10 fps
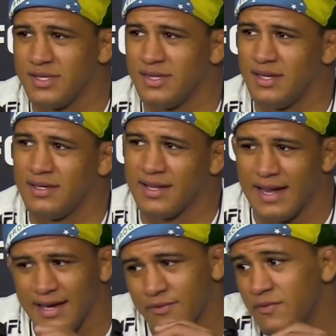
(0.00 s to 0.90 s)
and then I
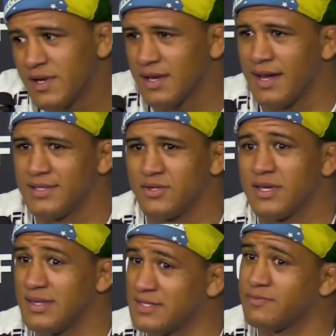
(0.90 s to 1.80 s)
kind of realized,
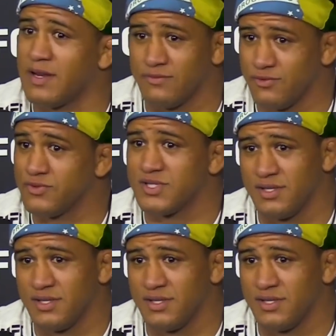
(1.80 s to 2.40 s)
okay, that's my roots.